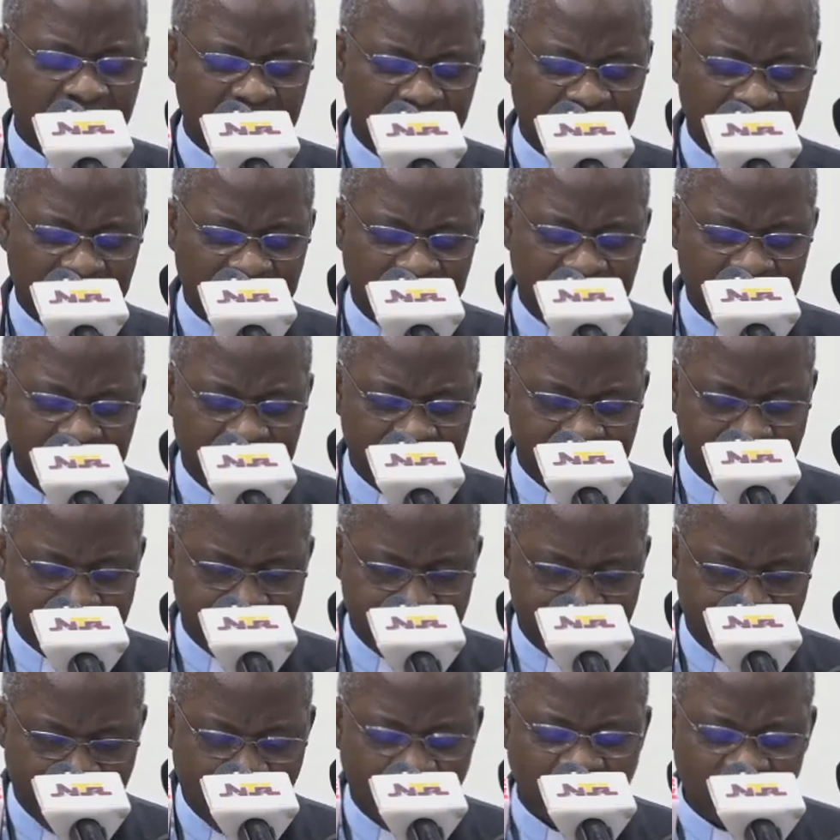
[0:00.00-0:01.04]
a
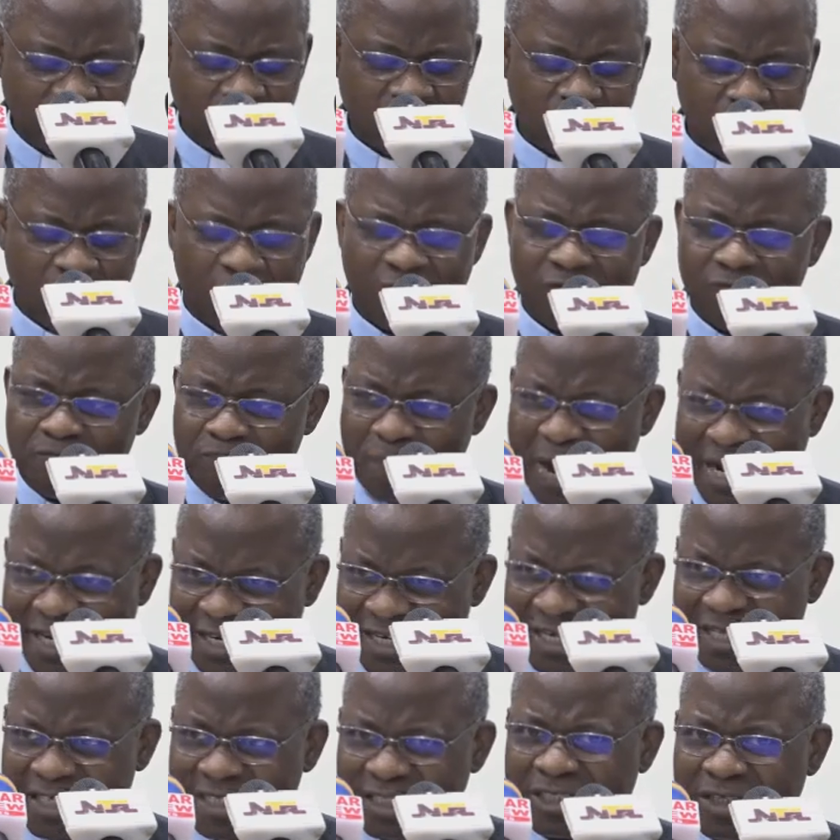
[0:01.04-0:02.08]
bunch of
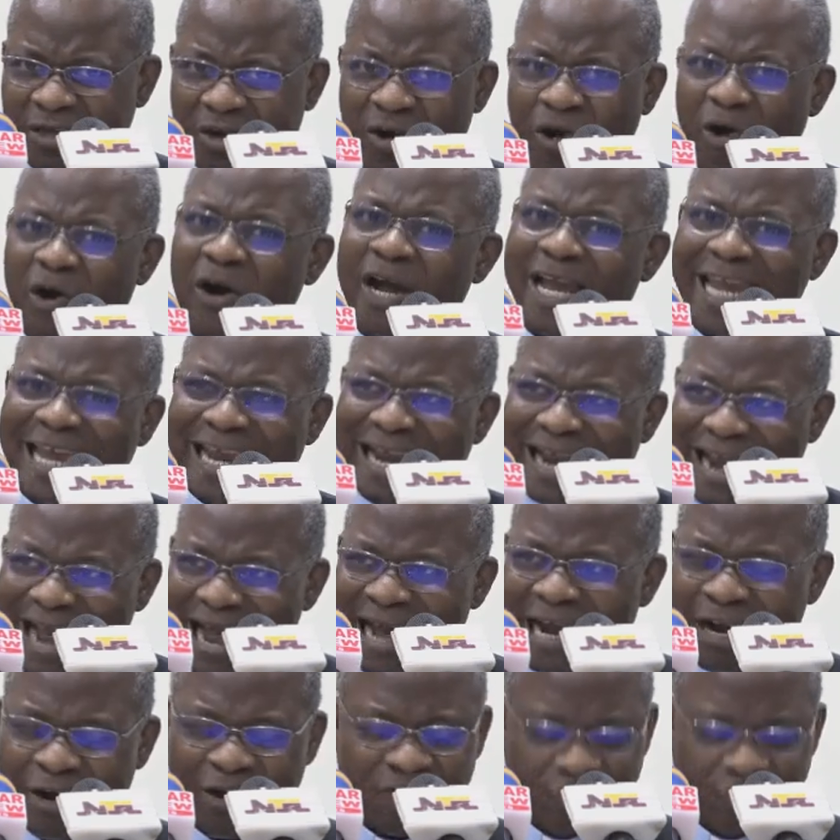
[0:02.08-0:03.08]
bandits or a gang of